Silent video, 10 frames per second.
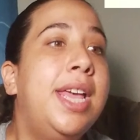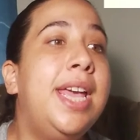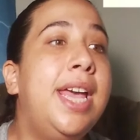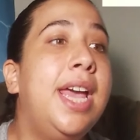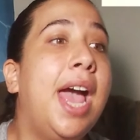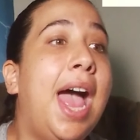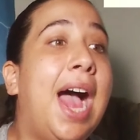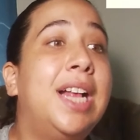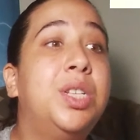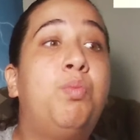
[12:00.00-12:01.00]
He
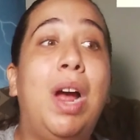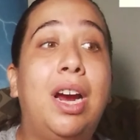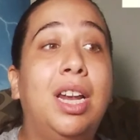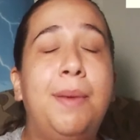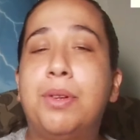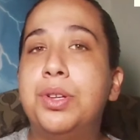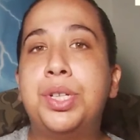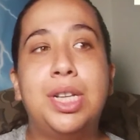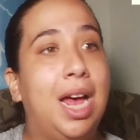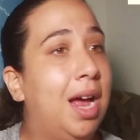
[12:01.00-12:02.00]
has record
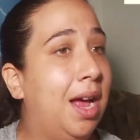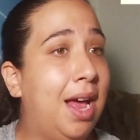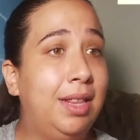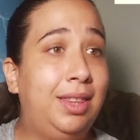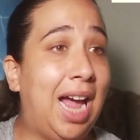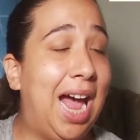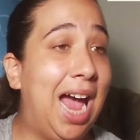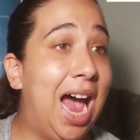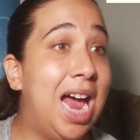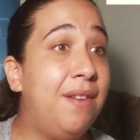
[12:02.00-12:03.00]
labels
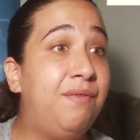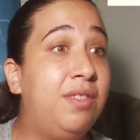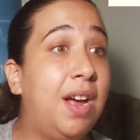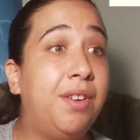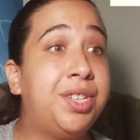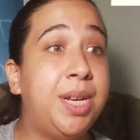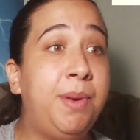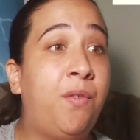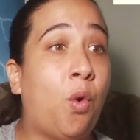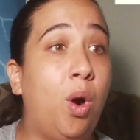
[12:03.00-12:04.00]
that I have never seen
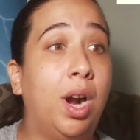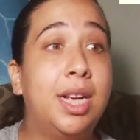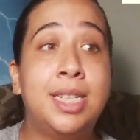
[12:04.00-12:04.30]
before.